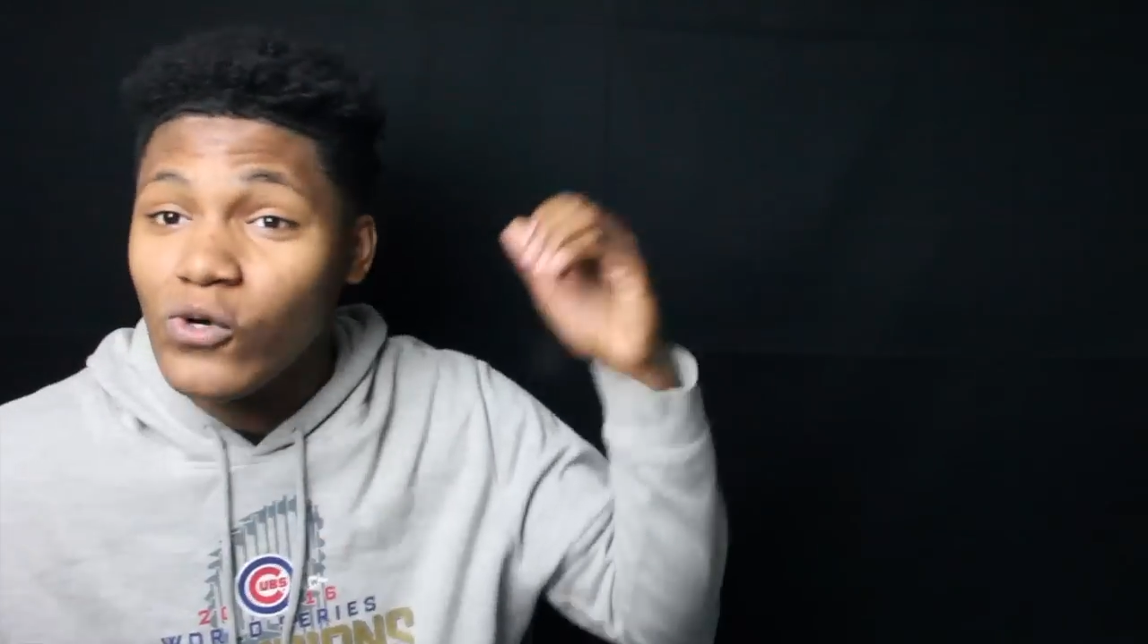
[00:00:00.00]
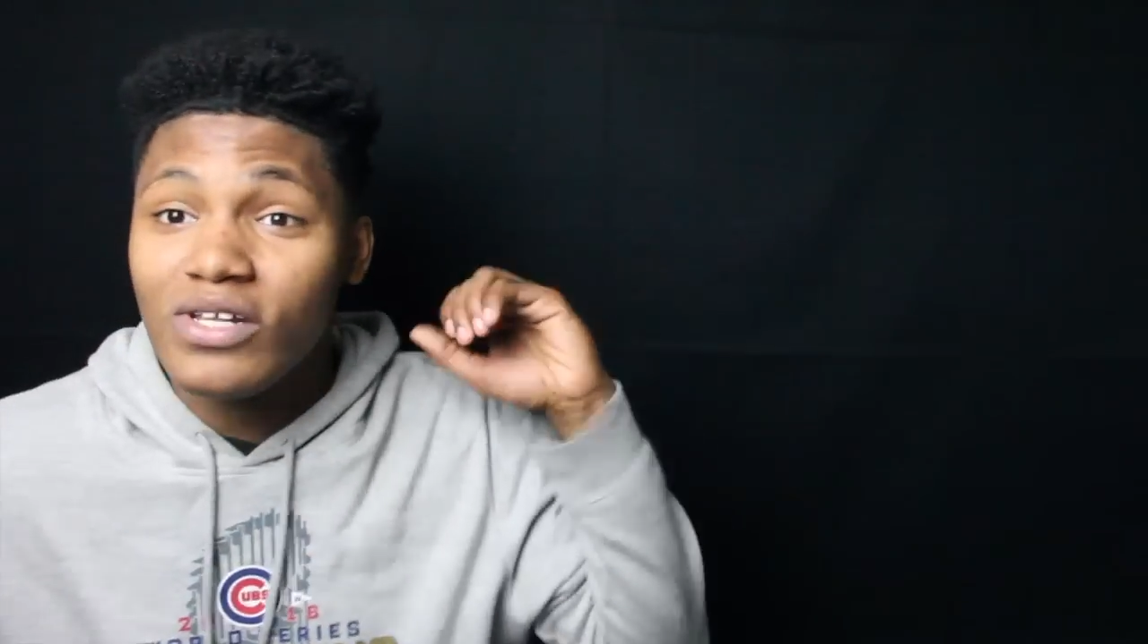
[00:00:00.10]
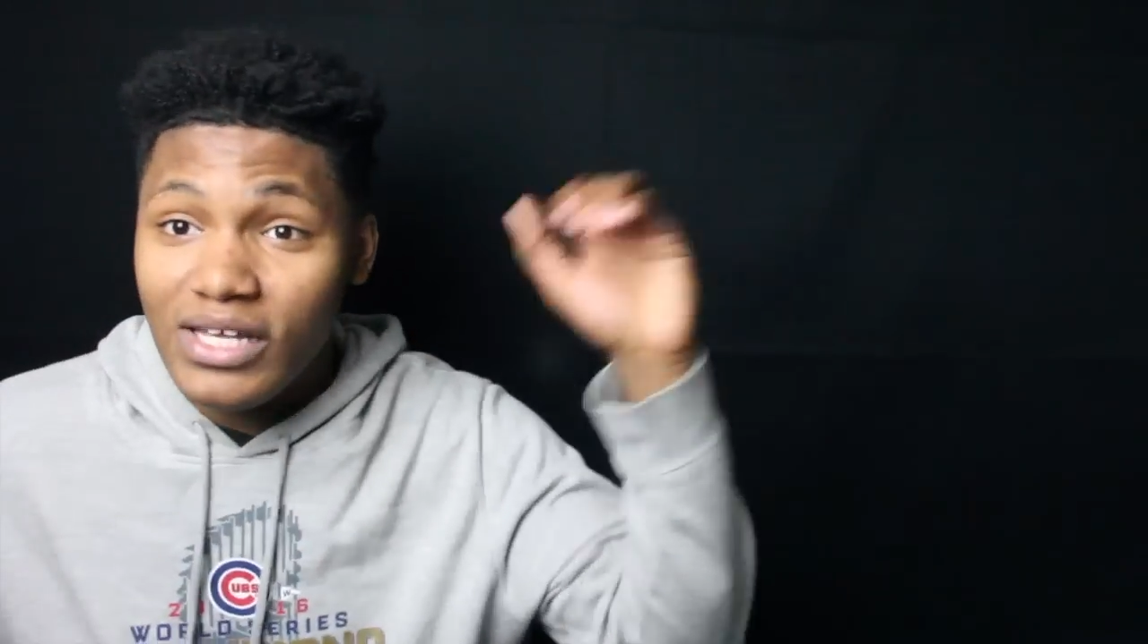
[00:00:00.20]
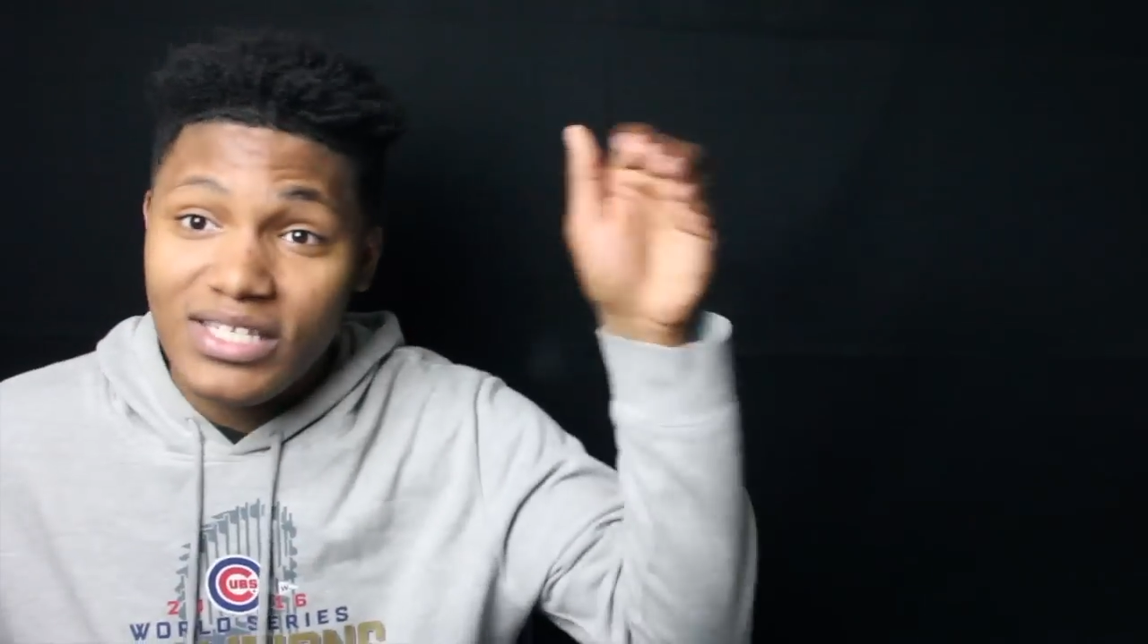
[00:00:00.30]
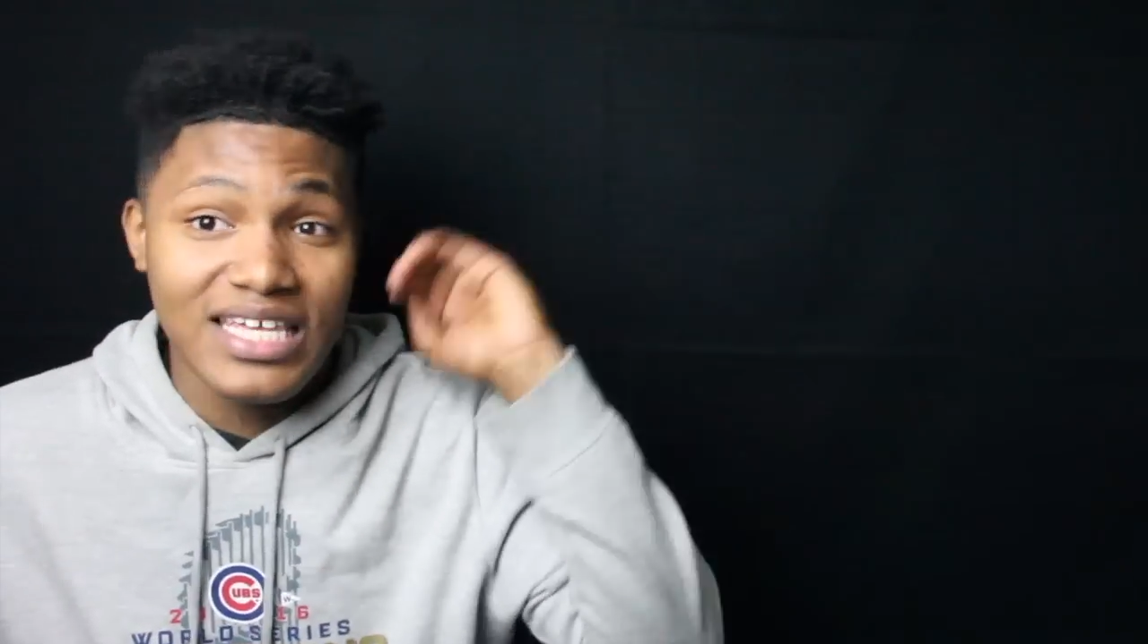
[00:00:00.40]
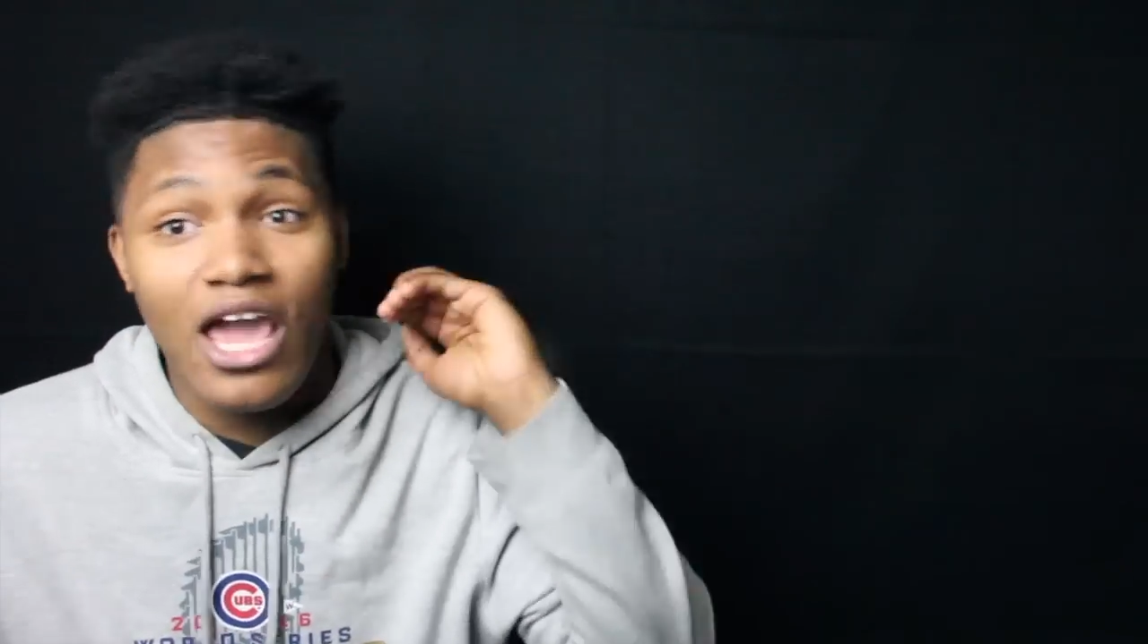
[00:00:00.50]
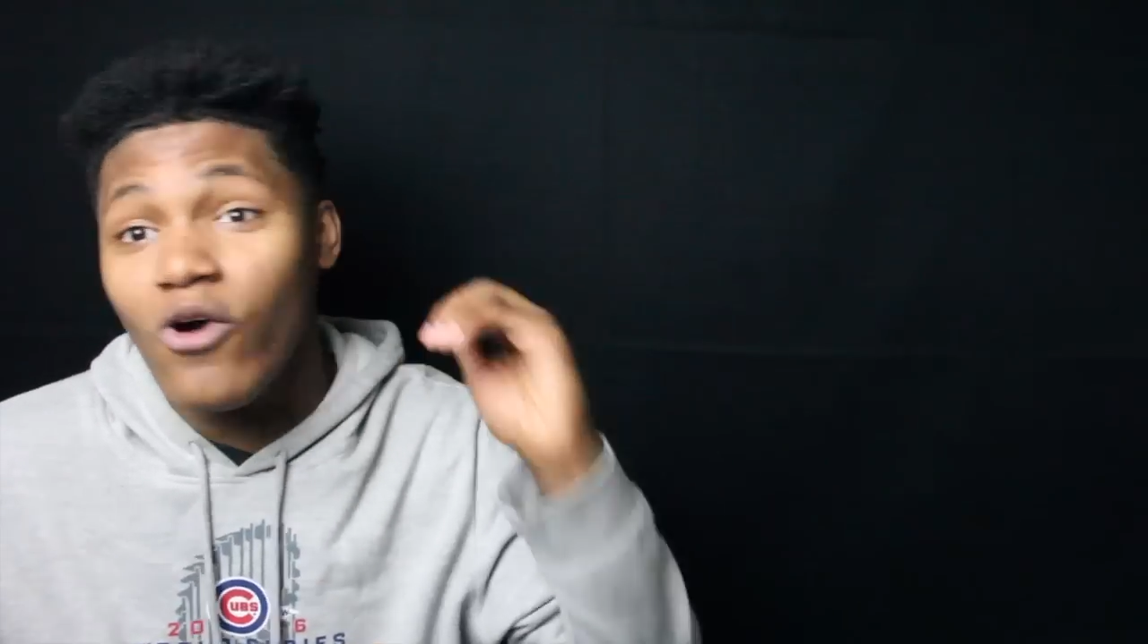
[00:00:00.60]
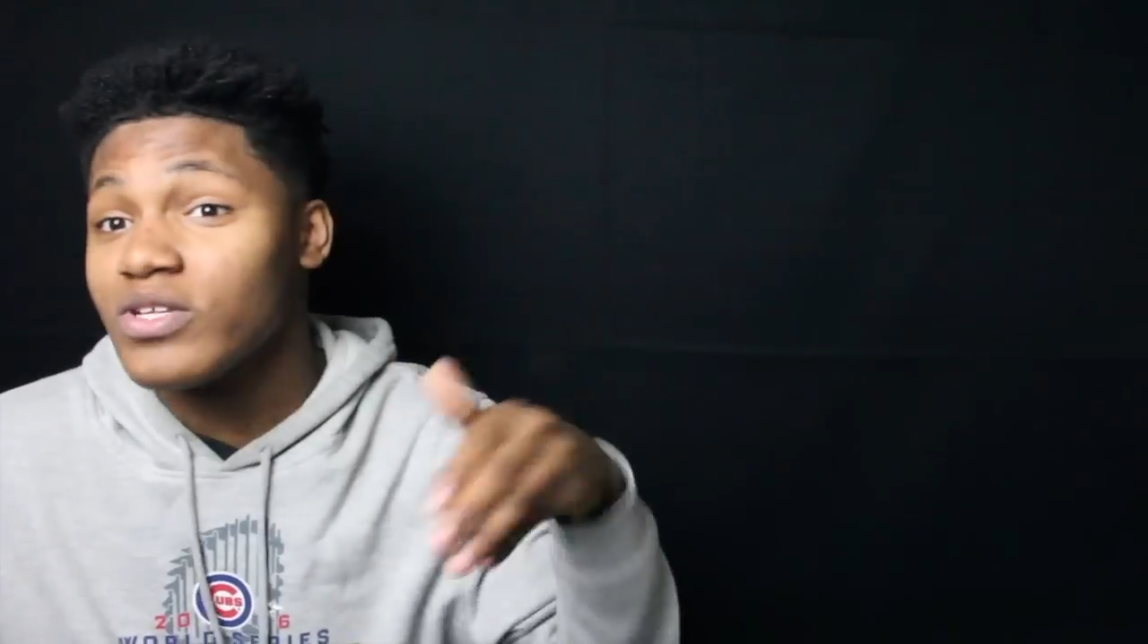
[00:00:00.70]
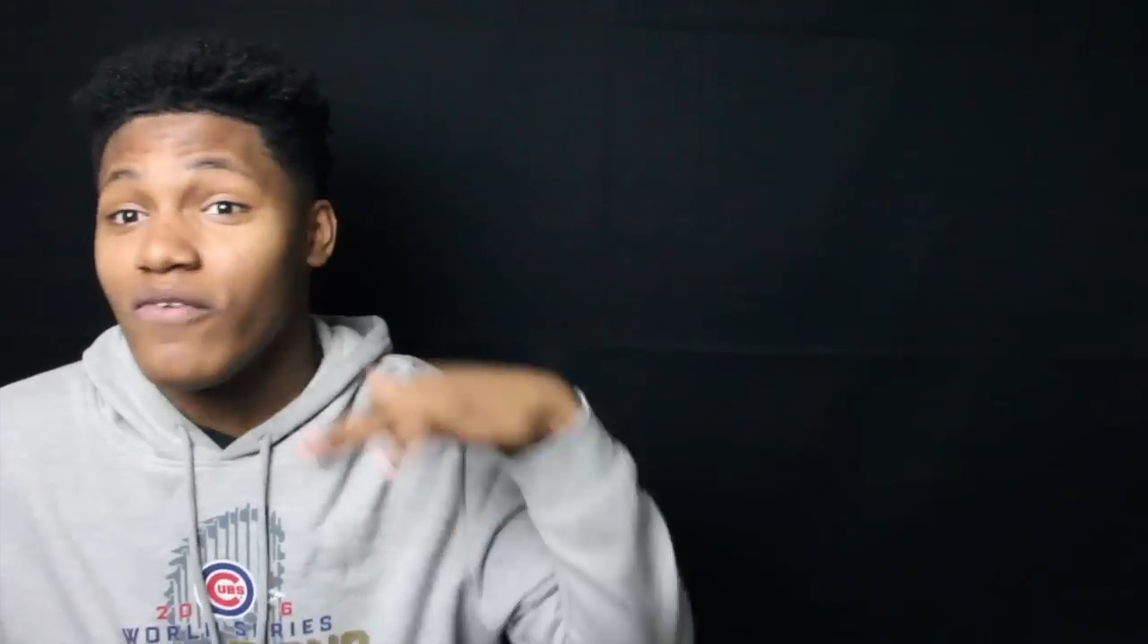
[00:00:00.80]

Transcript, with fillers: on the scales